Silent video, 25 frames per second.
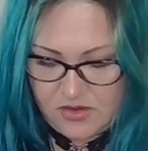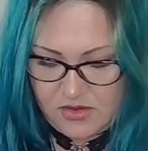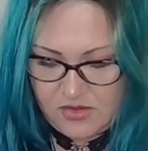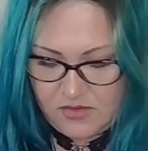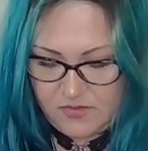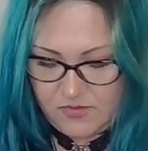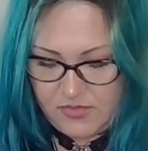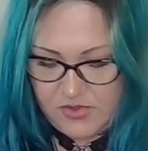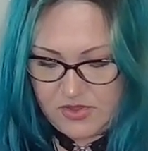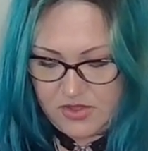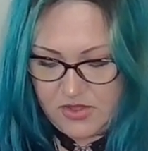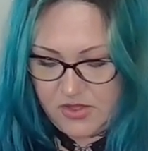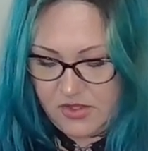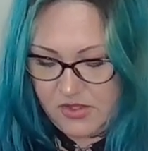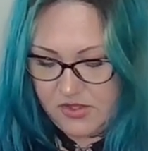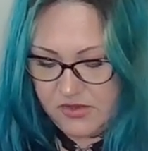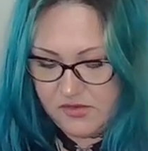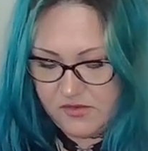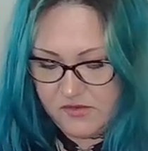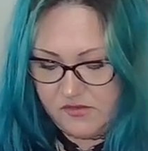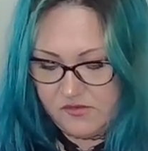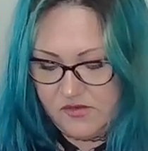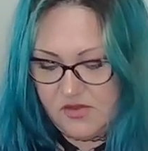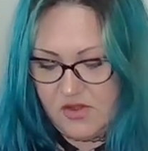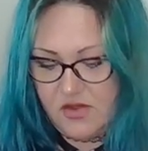being in the
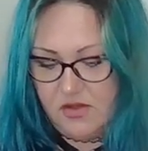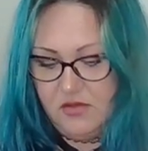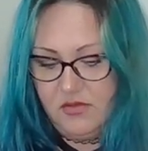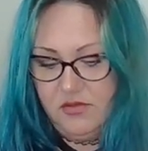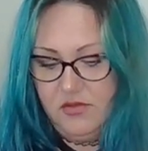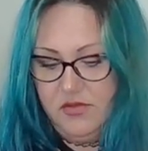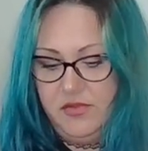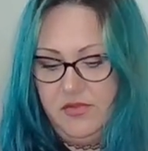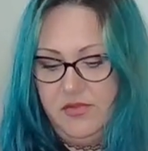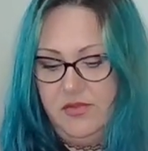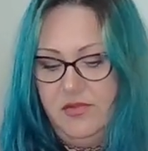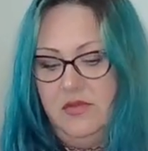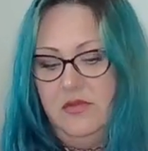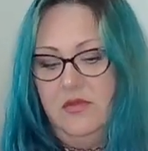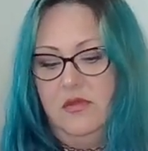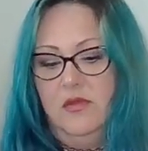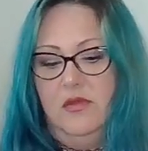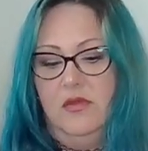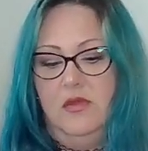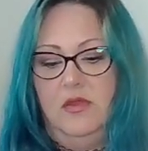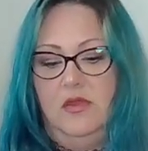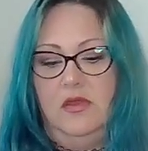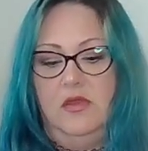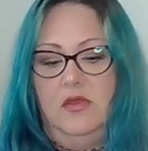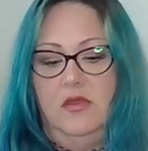South
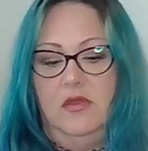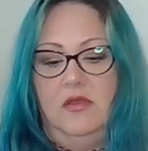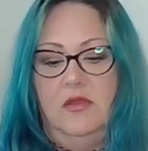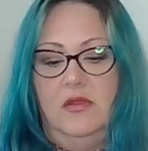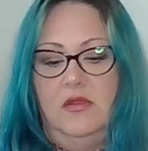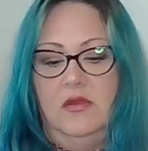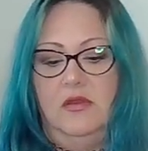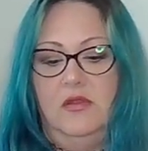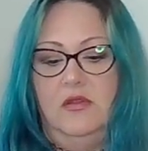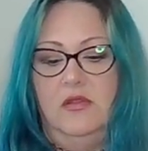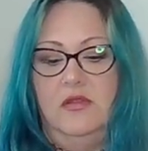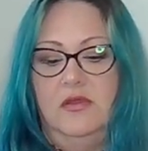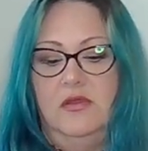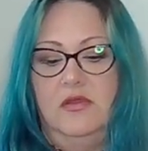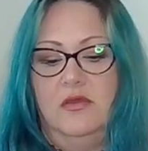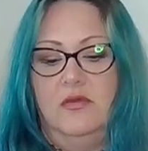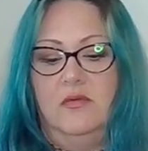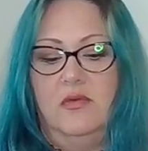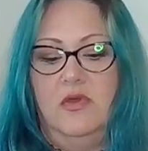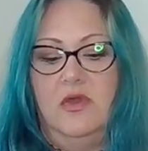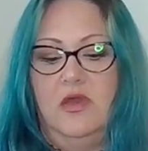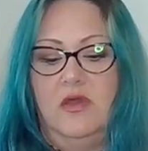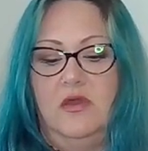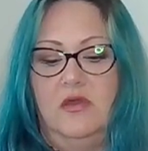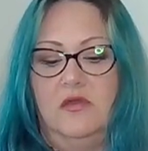and the
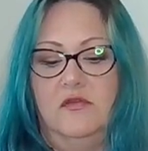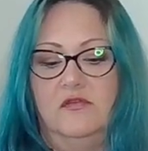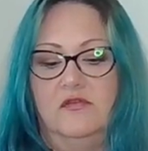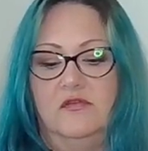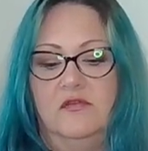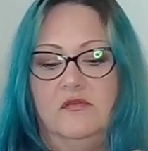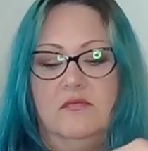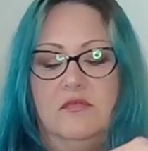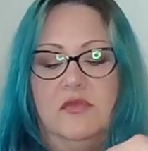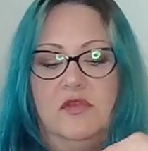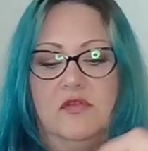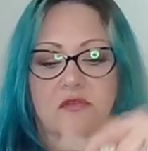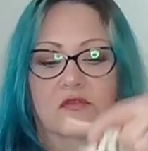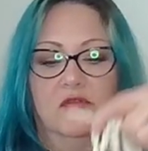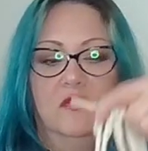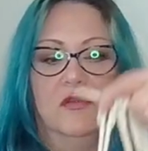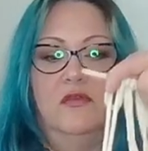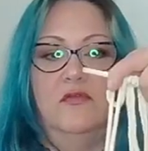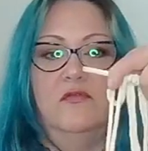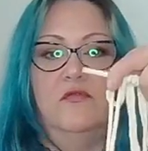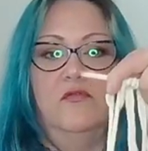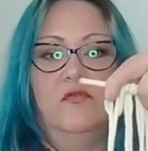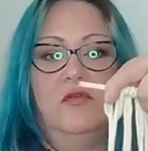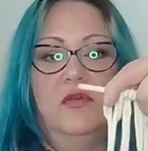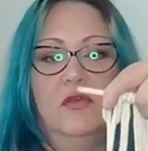U.S. means
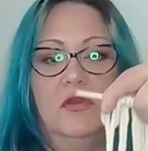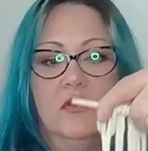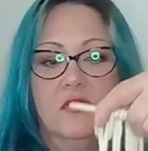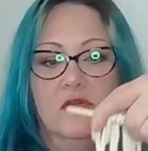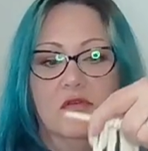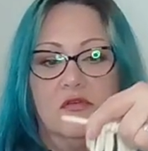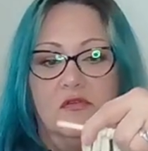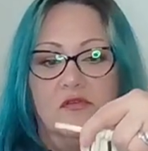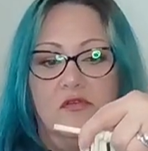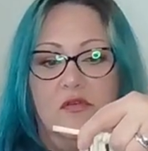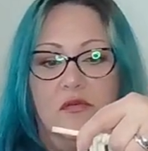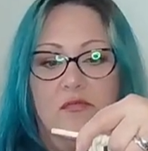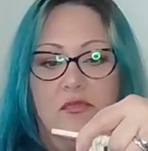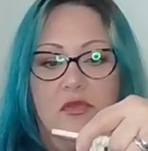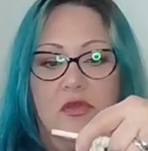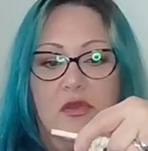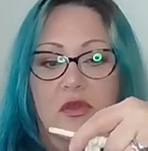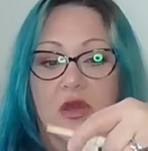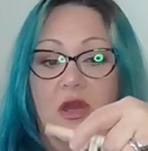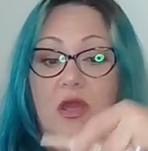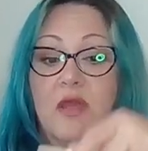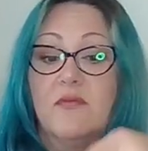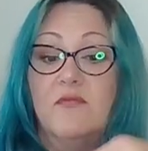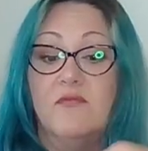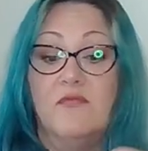that fringe is something
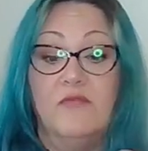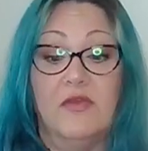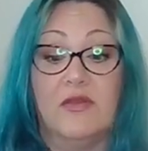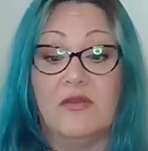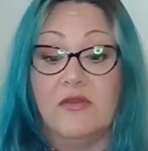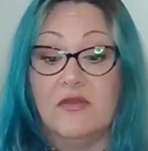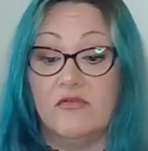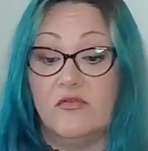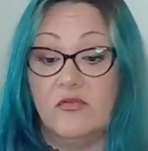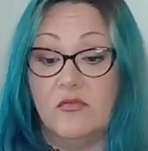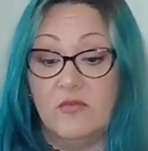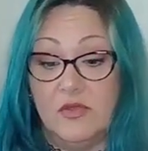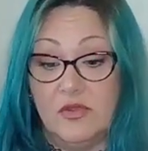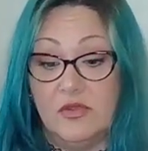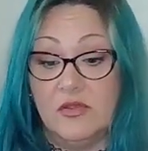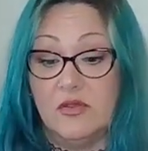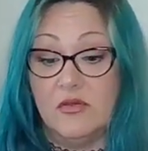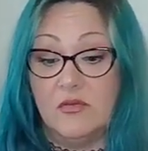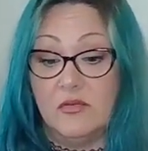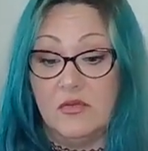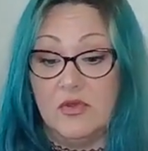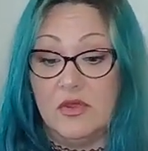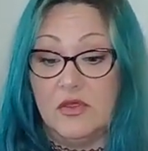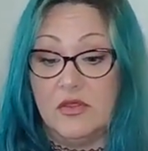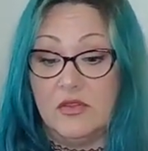I am very familiar
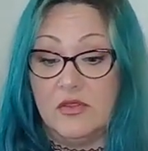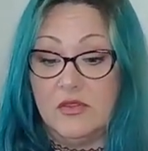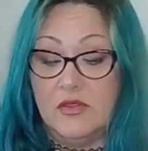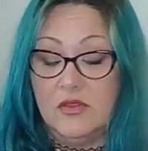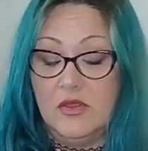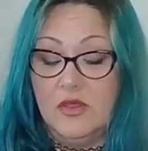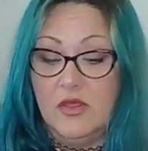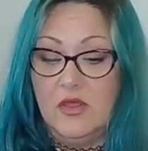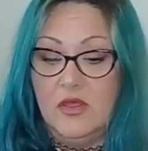with.